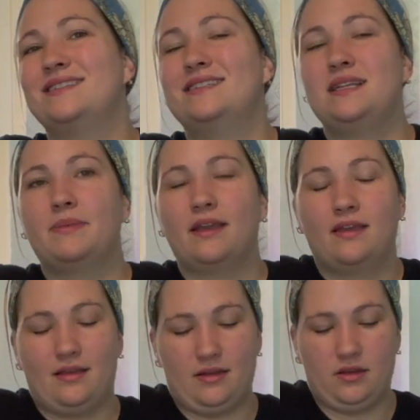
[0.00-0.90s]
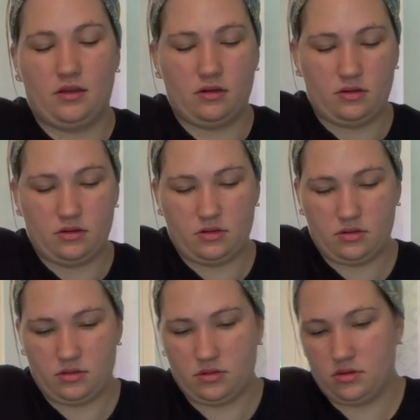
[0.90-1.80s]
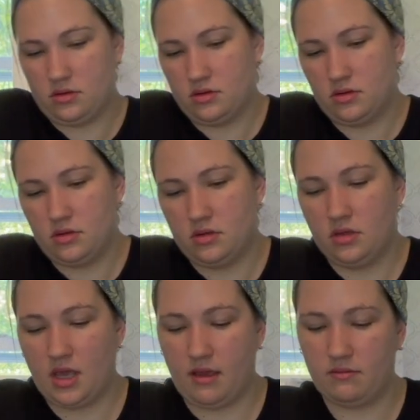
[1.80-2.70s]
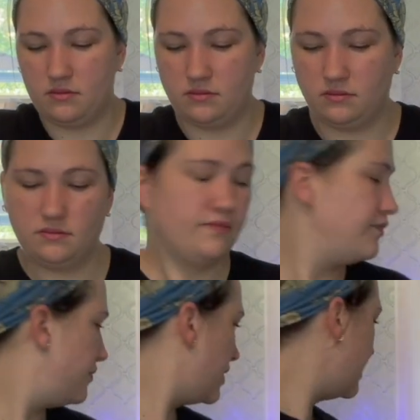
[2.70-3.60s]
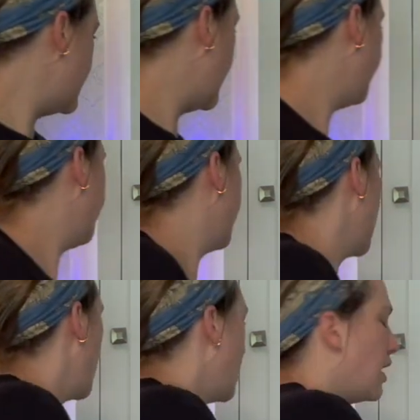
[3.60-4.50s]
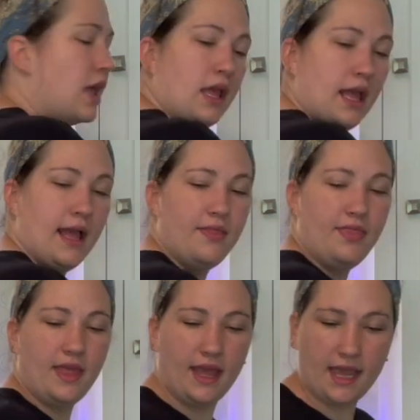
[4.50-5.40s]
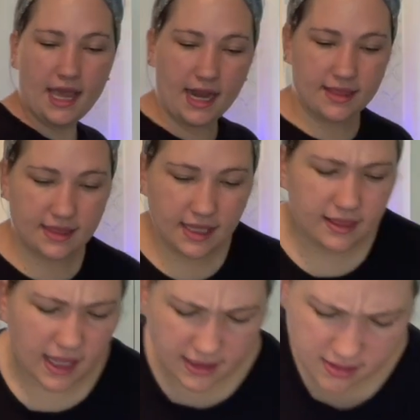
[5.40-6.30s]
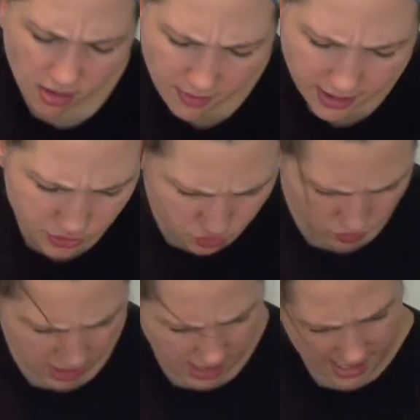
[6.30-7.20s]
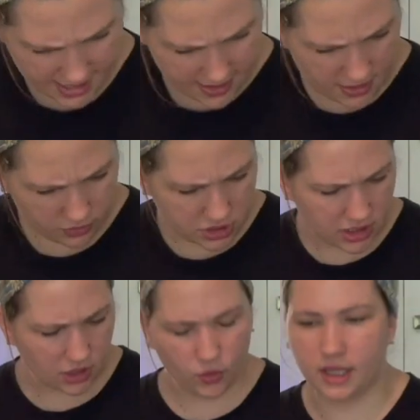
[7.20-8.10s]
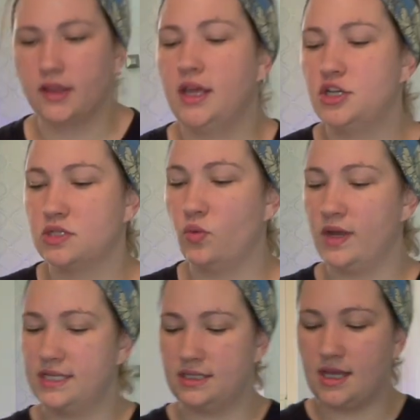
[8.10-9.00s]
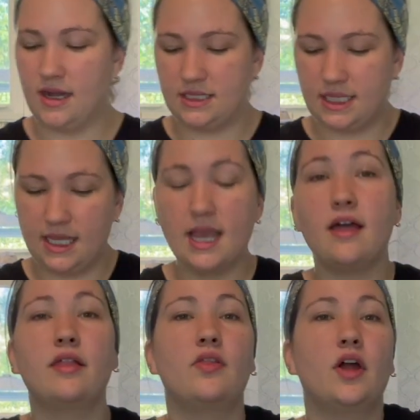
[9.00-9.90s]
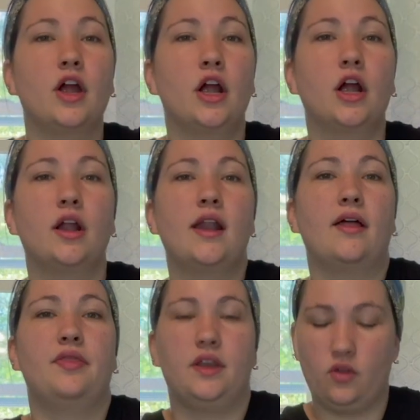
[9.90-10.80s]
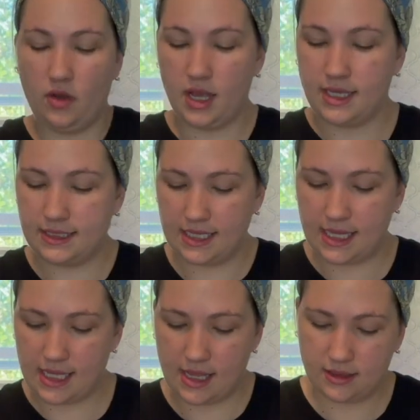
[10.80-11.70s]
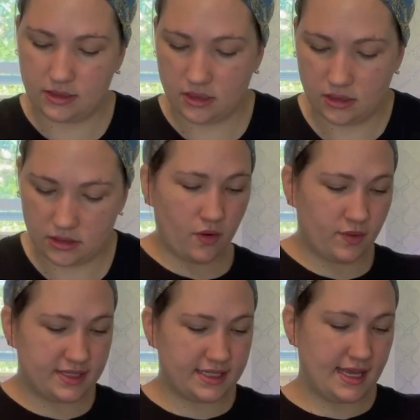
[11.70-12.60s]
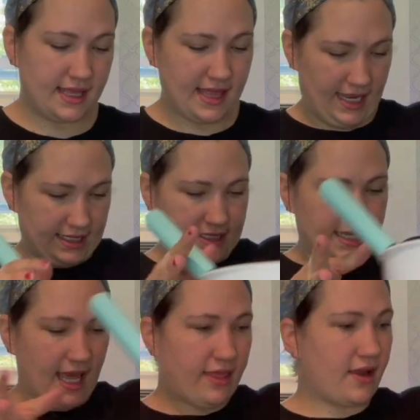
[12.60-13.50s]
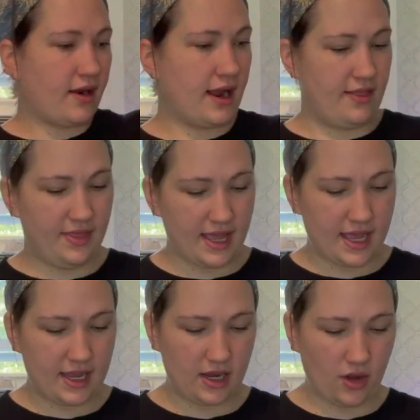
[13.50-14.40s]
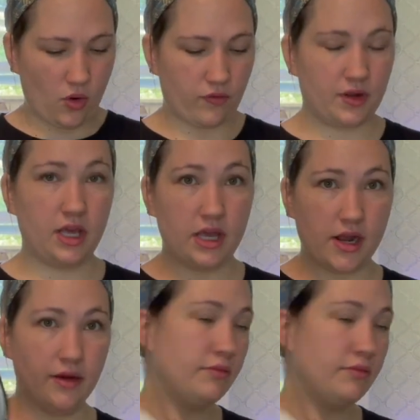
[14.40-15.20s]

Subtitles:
if I can get in here. Okay, done. And then I think that's all my dry. And then we're just gonna quickly just whisk that together. Nothing crazy. Whisking that together. And then over here,